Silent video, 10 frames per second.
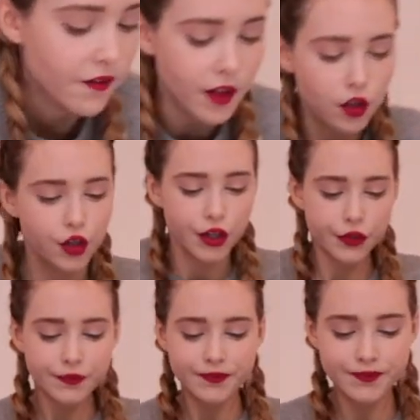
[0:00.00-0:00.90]
Velcro.
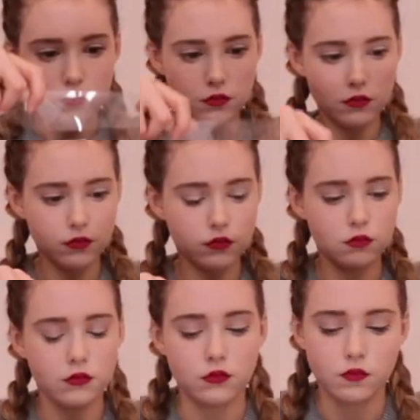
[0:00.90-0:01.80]

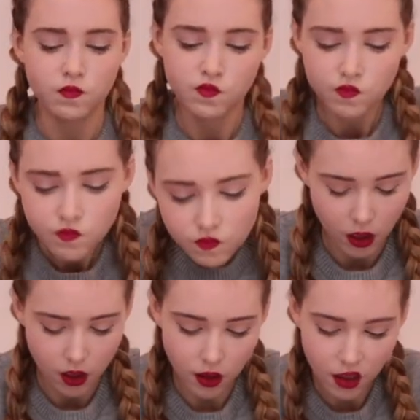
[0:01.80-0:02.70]

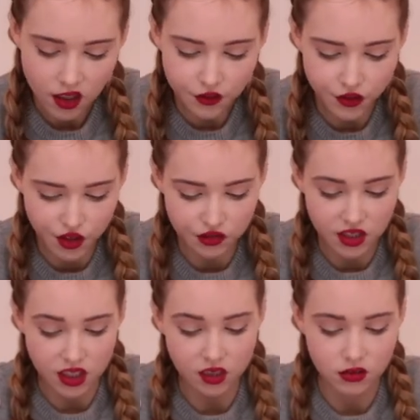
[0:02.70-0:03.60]
Okay, that kind of
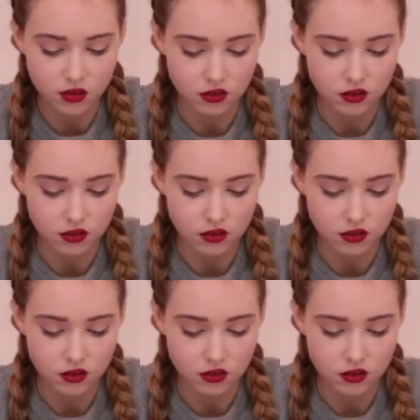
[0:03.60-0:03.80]
ruins it.